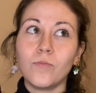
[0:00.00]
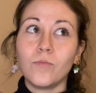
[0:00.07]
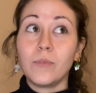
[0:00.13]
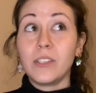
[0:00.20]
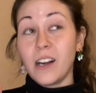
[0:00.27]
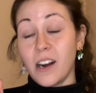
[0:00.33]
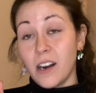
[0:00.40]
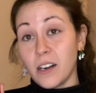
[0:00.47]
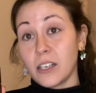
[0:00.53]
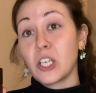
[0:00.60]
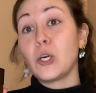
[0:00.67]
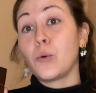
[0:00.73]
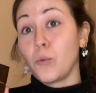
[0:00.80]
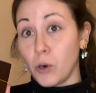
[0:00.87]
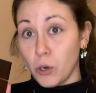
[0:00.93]
dark
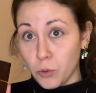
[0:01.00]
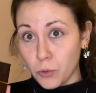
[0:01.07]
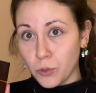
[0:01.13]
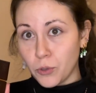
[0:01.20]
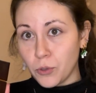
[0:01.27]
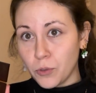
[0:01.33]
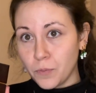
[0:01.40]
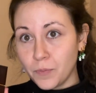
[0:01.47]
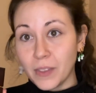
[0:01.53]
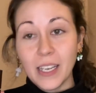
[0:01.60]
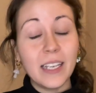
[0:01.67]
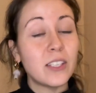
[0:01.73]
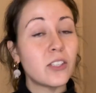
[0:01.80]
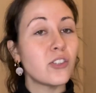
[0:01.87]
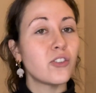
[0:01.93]
rose.
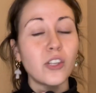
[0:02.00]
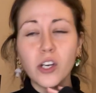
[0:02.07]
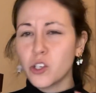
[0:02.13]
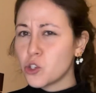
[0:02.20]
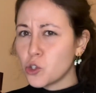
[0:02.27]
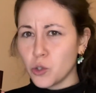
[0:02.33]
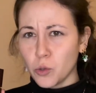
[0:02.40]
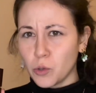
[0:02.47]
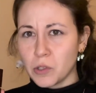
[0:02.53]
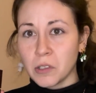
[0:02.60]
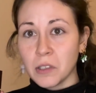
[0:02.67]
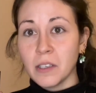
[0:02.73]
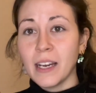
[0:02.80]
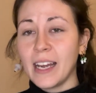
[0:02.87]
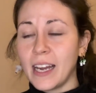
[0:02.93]
It's not
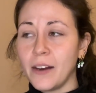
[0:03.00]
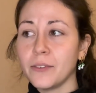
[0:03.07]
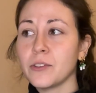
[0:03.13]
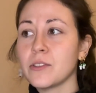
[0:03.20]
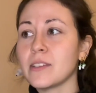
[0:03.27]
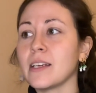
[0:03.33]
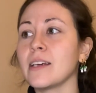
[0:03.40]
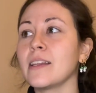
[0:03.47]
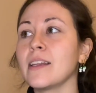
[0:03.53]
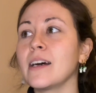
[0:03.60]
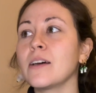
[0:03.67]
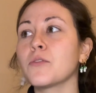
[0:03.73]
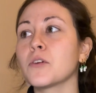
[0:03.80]
juicy, I have to say that.